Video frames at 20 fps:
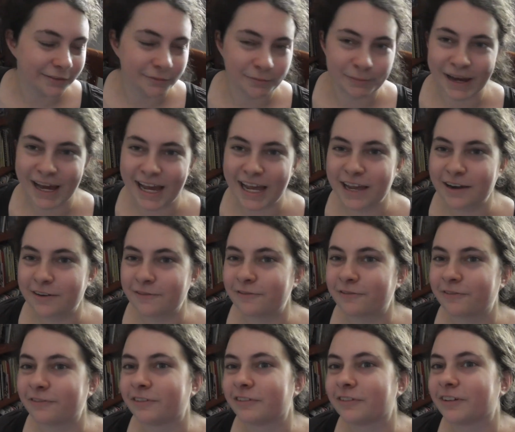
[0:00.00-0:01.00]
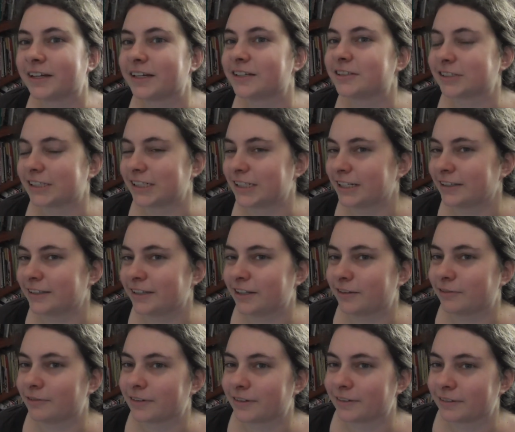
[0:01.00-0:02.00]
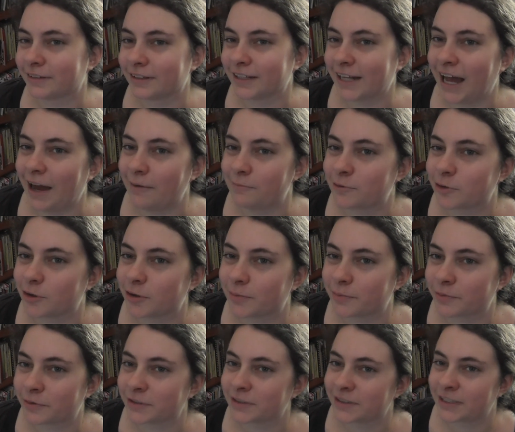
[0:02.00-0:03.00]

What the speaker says: Painfully trying to deal with laptops and